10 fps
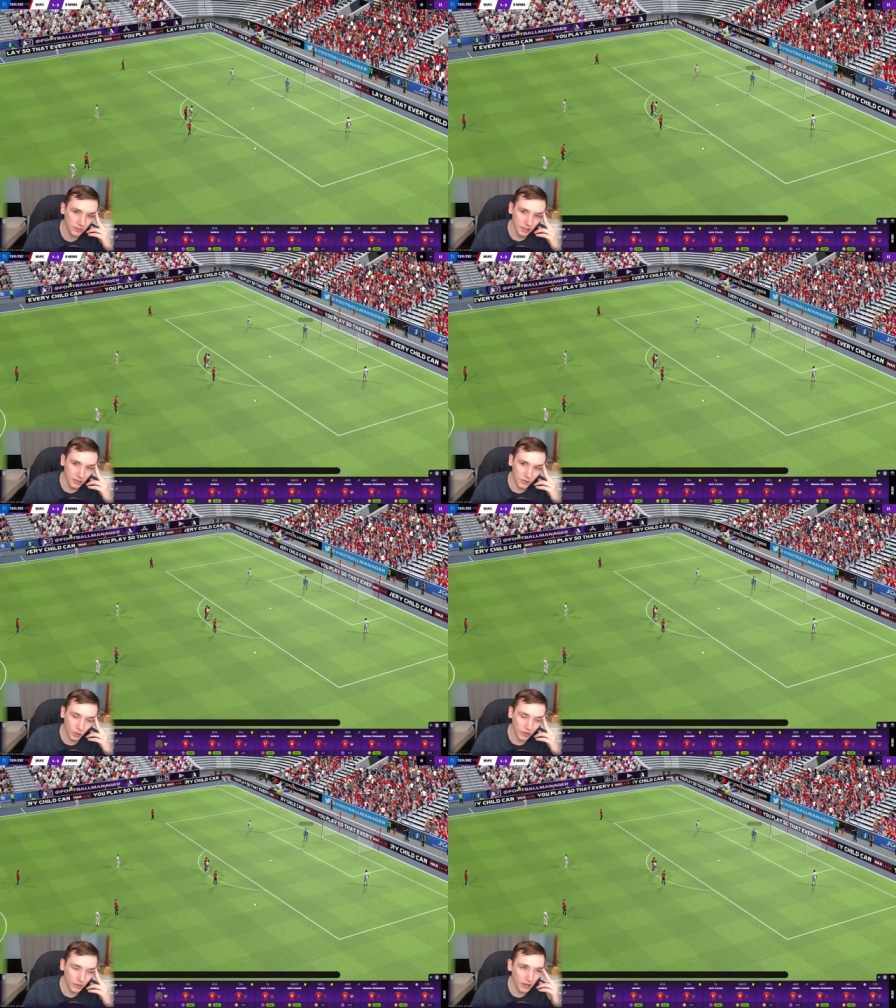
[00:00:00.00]
It's
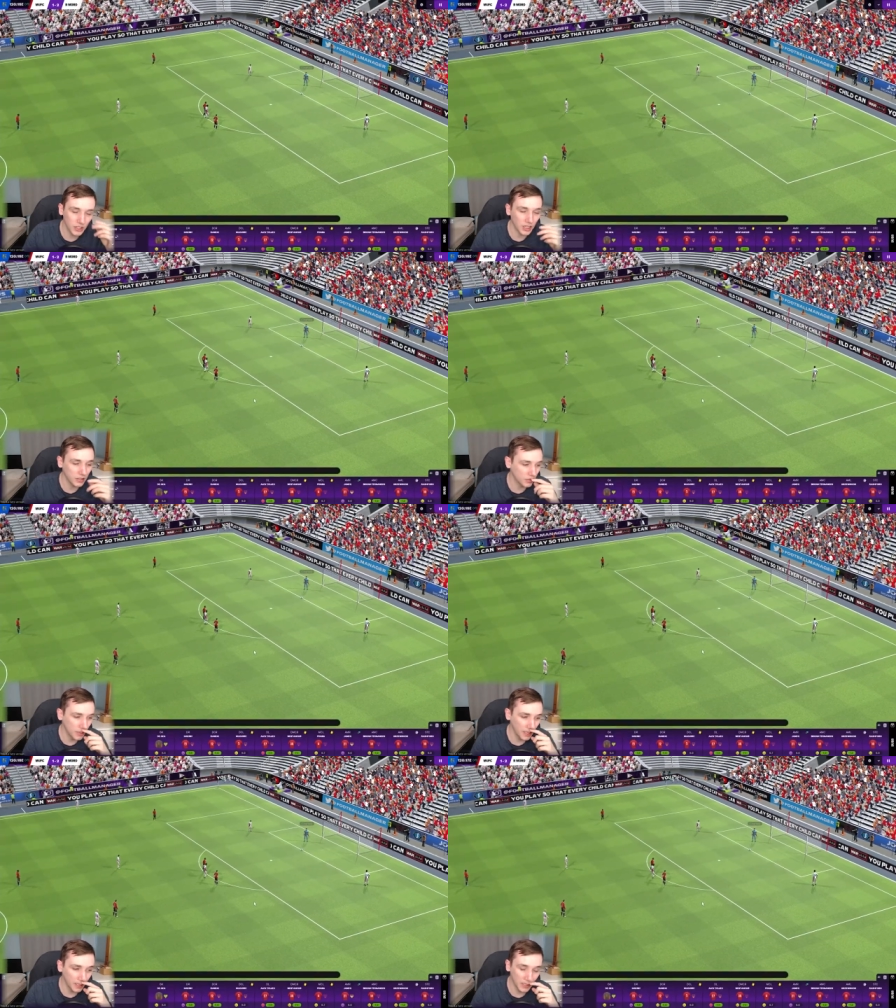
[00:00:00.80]
45 seconds
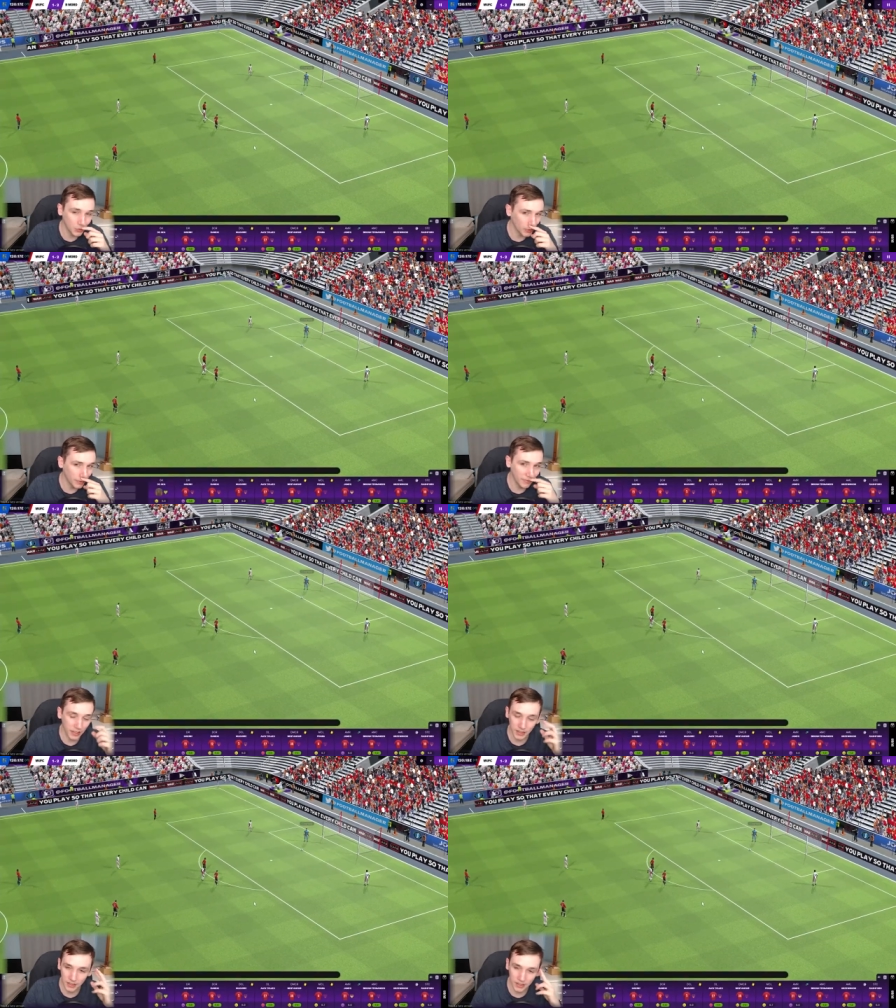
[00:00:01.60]
remaining. I don't even
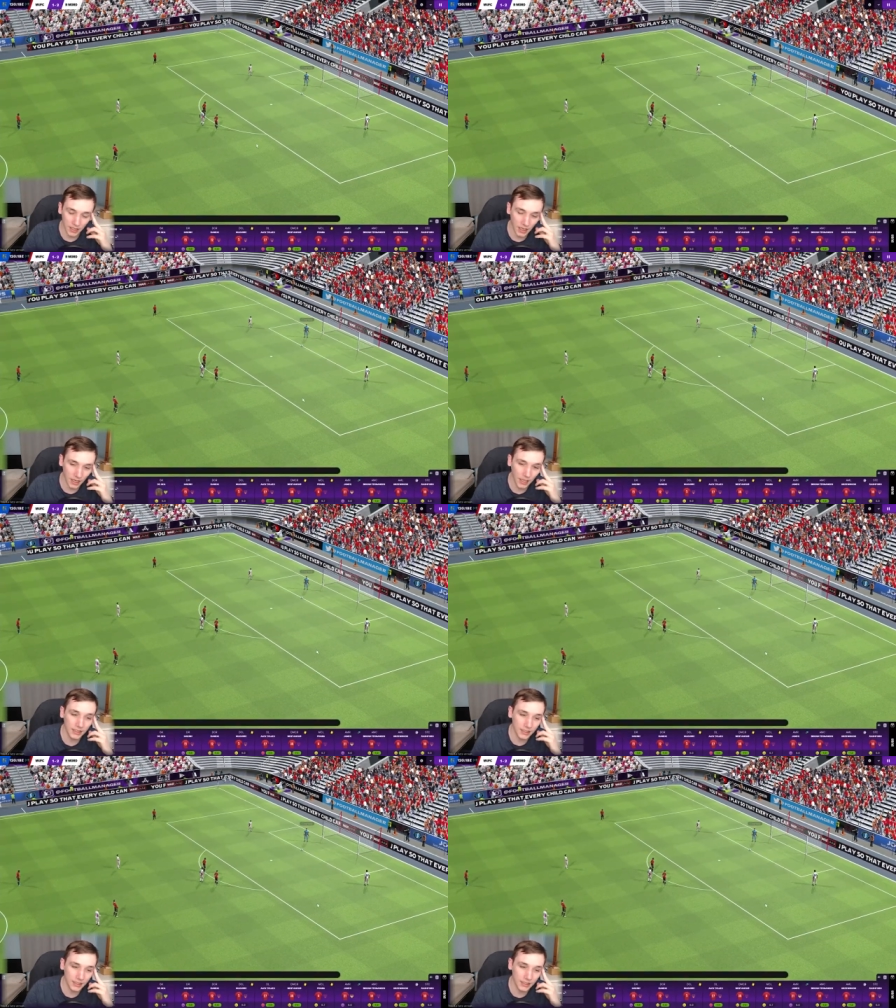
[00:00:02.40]
think this is a highlight.